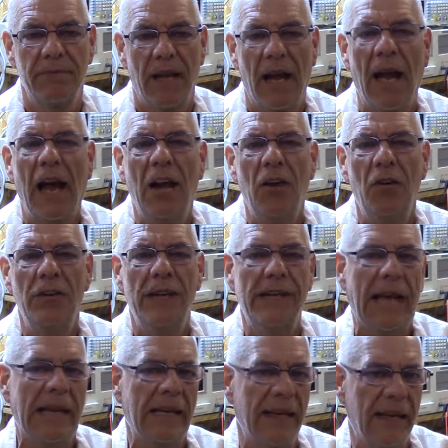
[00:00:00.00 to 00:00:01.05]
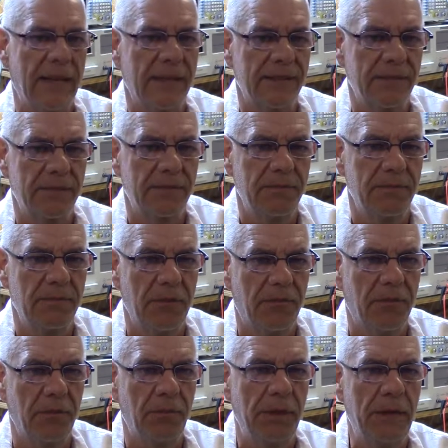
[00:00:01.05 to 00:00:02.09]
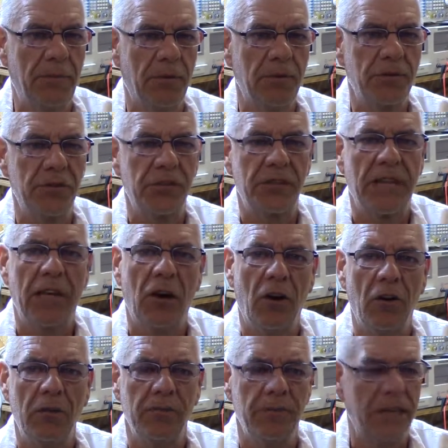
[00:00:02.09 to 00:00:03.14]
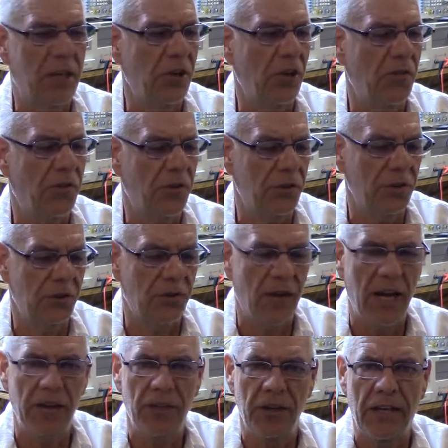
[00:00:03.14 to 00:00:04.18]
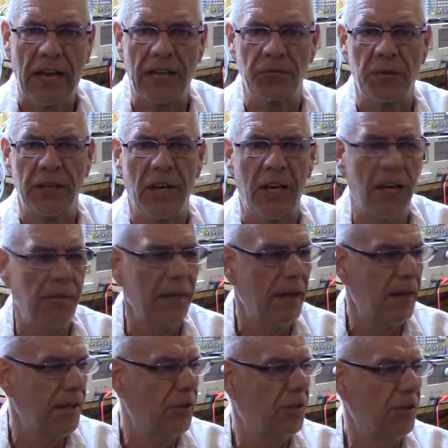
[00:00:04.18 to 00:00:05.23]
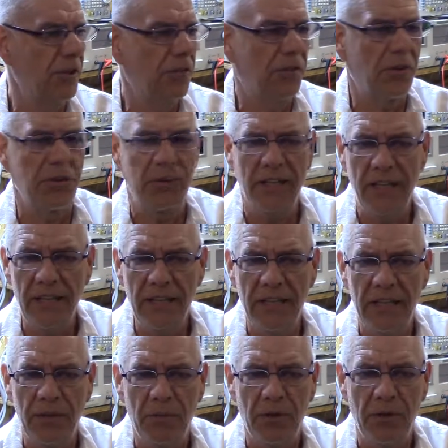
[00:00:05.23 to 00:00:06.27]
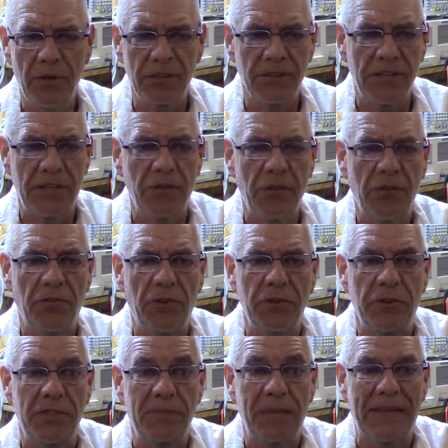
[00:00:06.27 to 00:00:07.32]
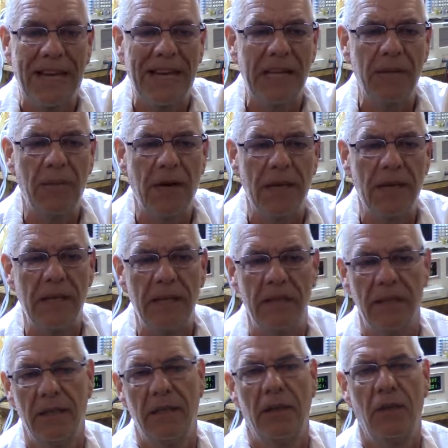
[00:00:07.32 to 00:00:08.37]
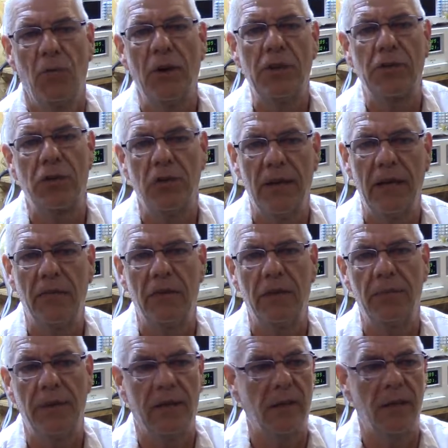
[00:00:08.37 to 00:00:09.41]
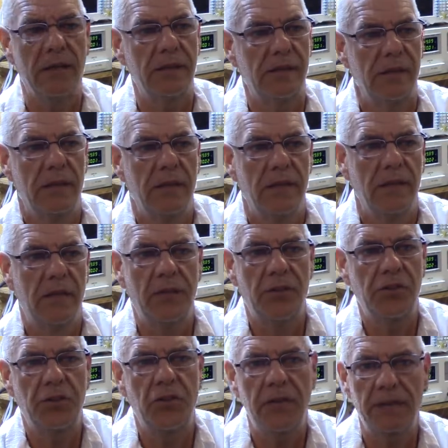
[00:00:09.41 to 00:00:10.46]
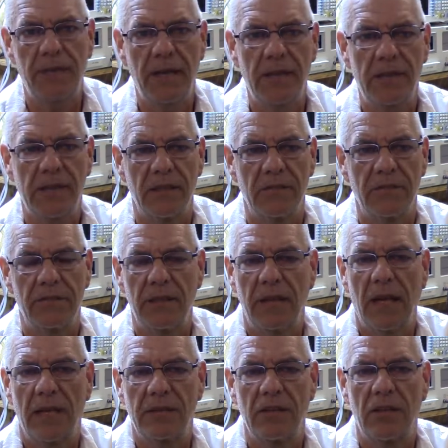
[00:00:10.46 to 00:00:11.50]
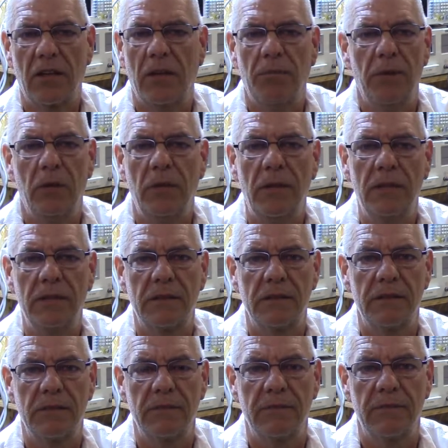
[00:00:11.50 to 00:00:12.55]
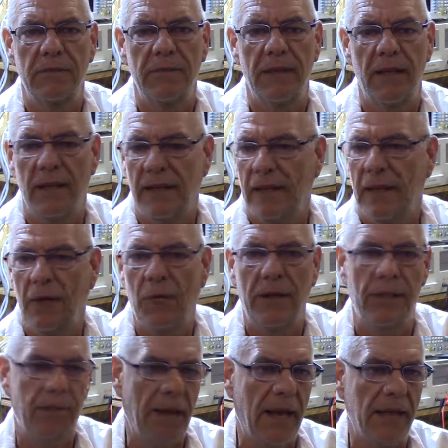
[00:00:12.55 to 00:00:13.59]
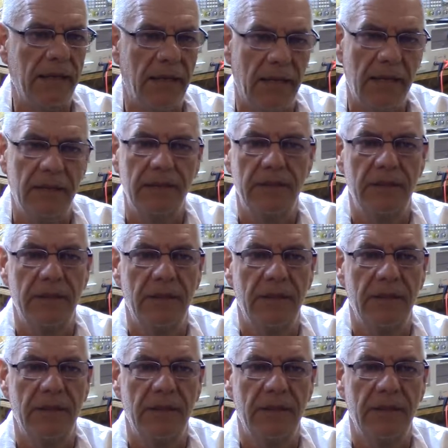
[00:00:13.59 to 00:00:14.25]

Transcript: How long did that last? Before people just stay home. They couldn't afford to drive. The gas went up. They couldn't afford to eat anymore. So they couldn't afford to spend any money whatsoever, because it was so expensive. It lasted a couple of weeks. And then it went back down.